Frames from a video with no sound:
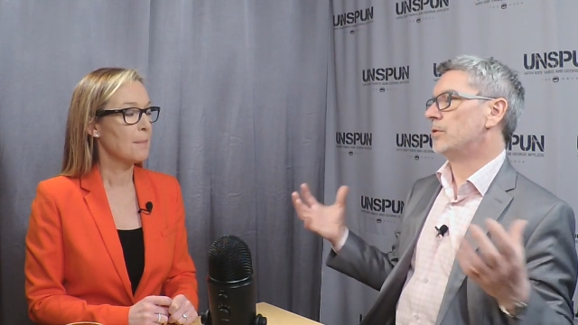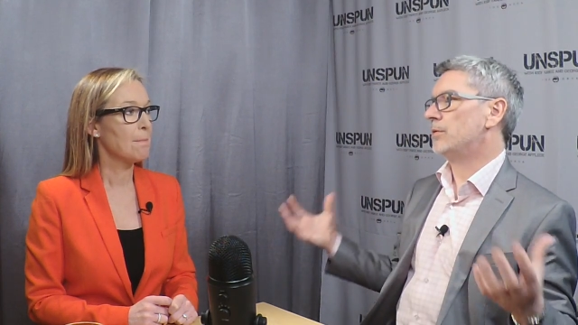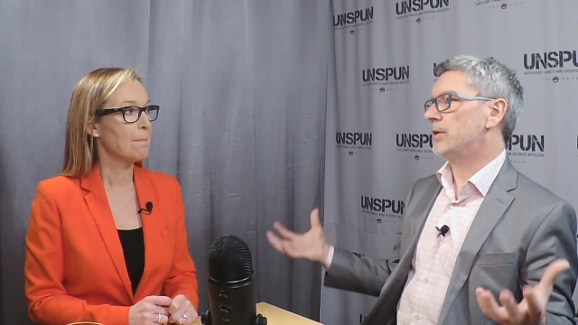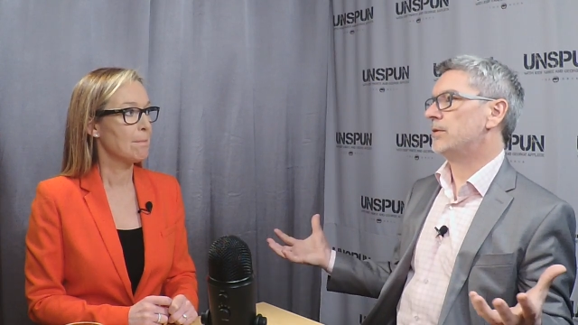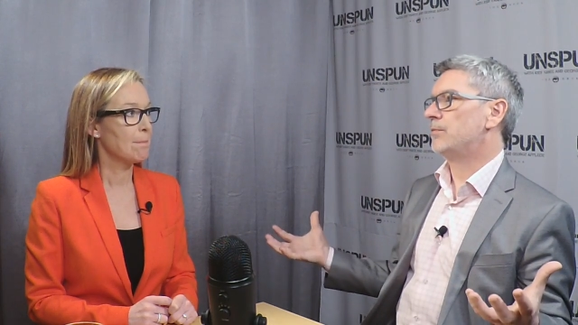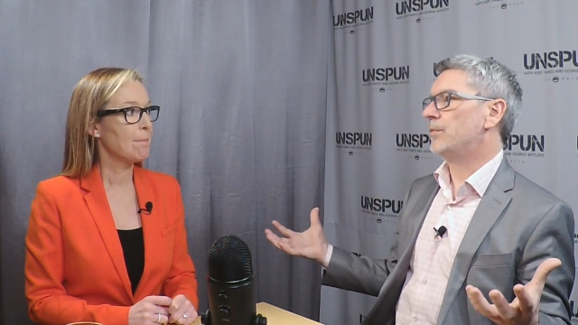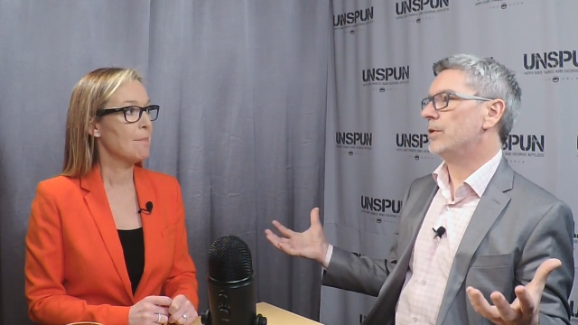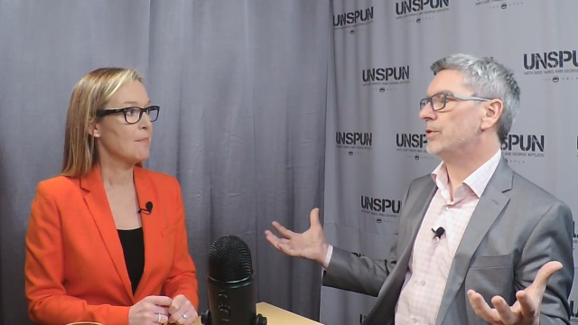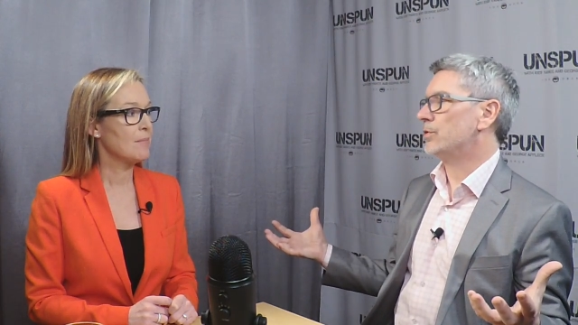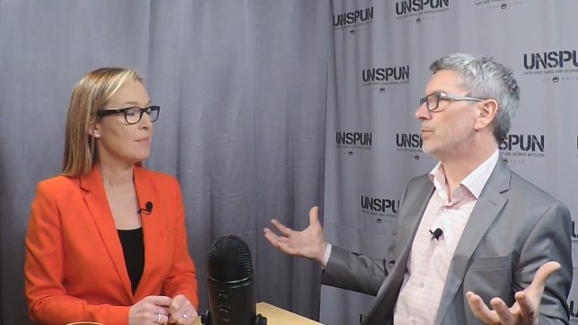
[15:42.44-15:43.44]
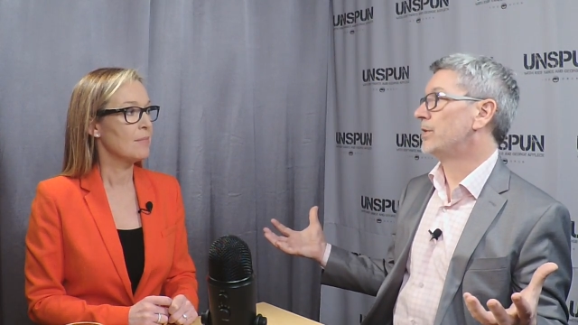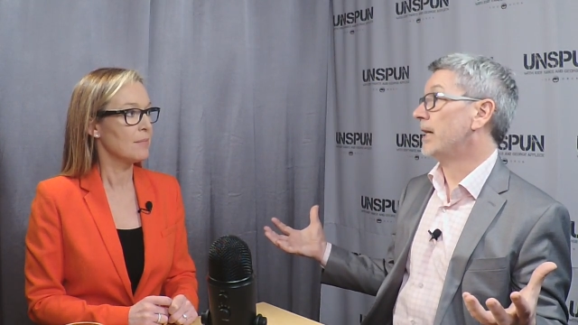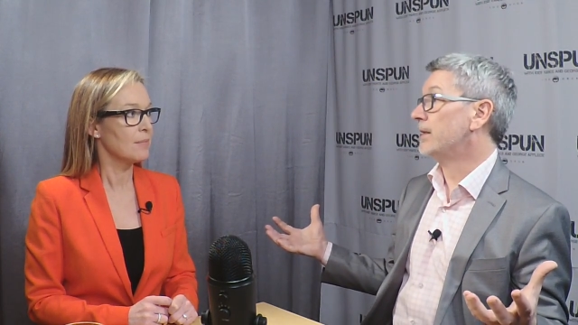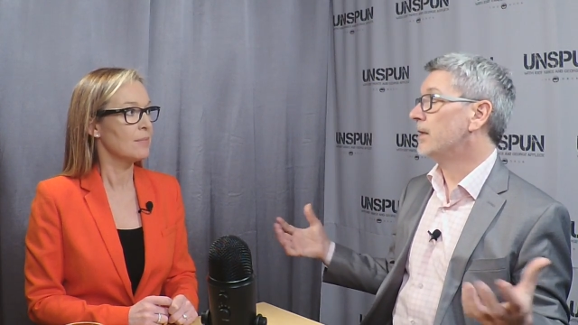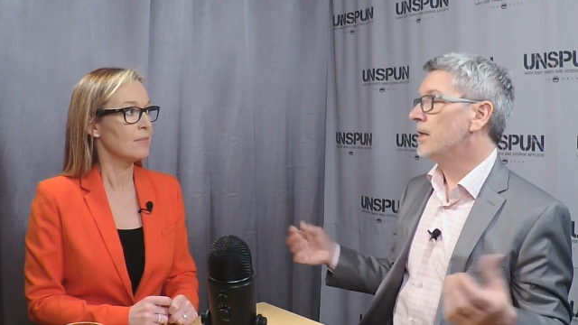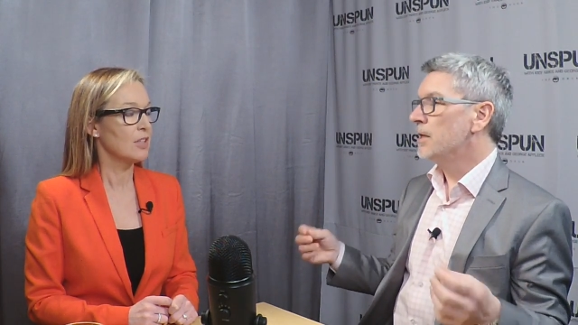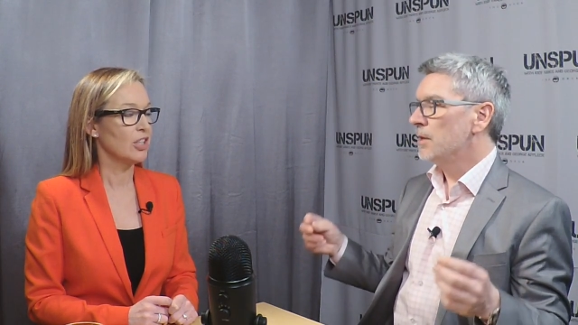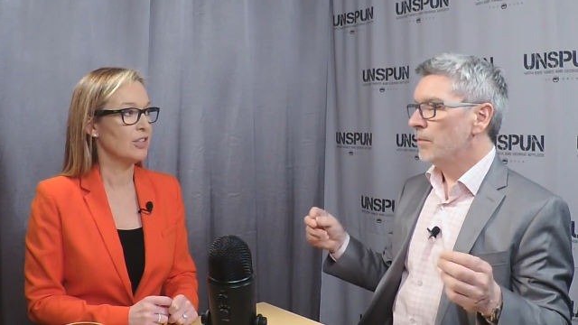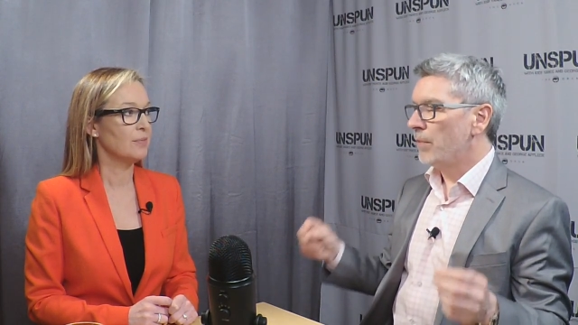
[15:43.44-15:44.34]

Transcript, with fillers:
Speaker 1: These buildings are protected. Good.